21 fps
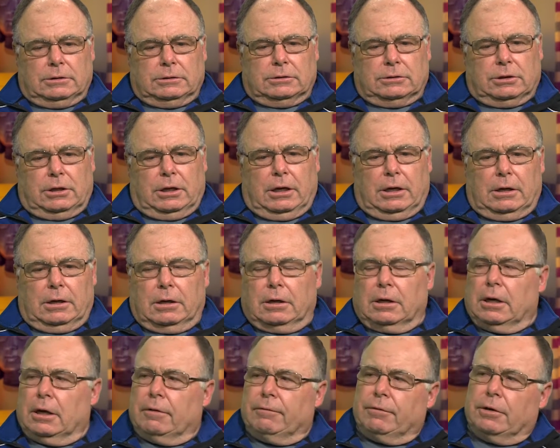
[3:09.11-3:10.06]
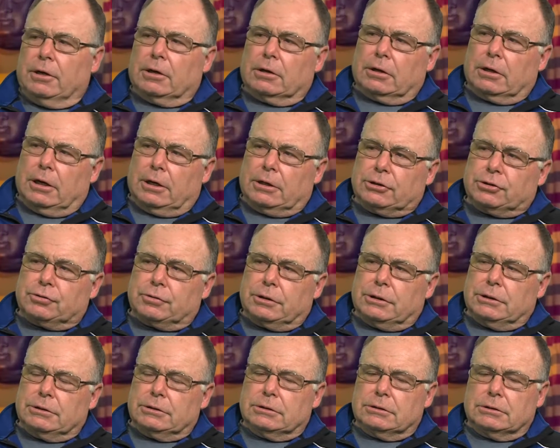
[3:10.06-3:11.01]
Scandinavian
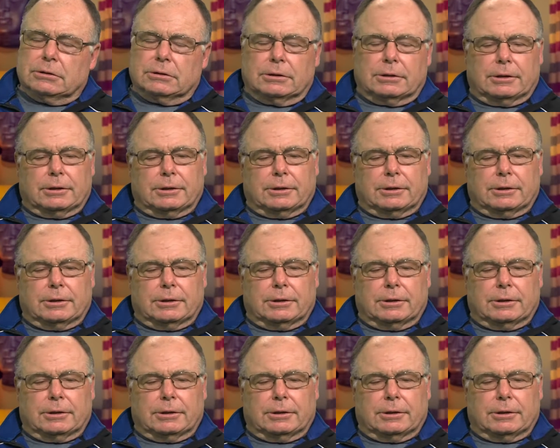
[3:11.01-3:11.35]
countries,